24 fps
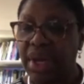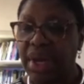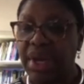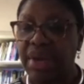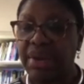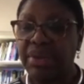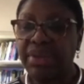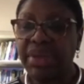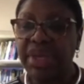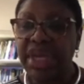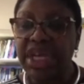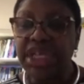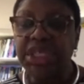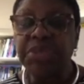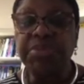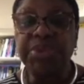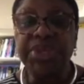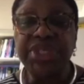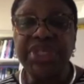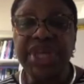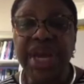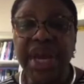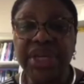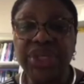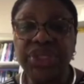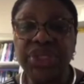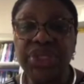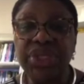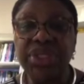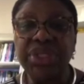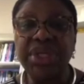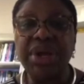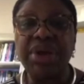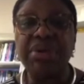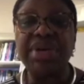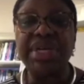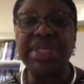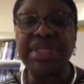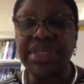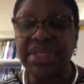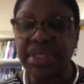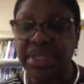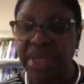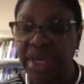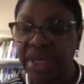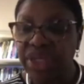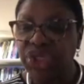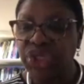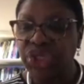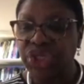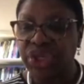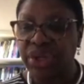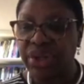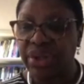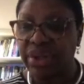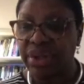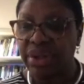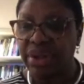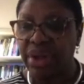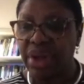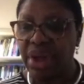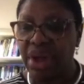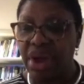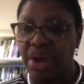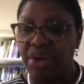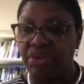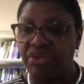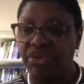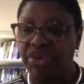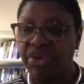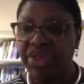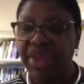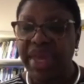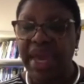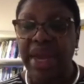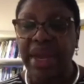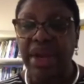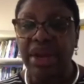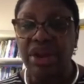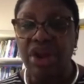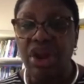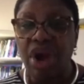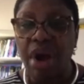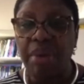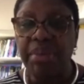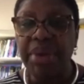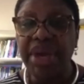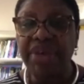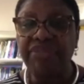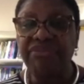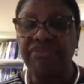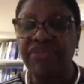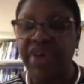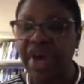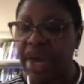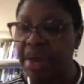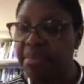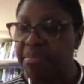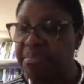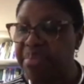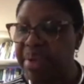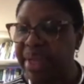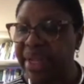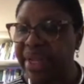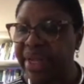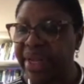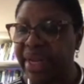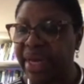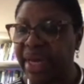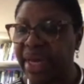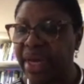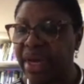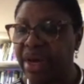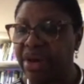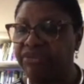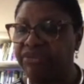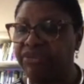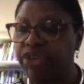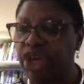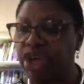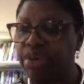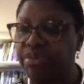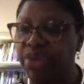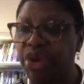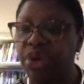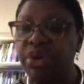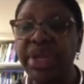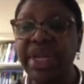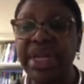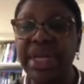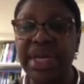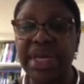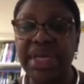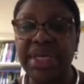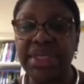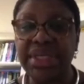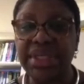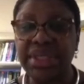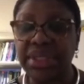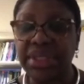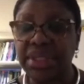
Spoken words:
These protections are essential for the economic viability of communities,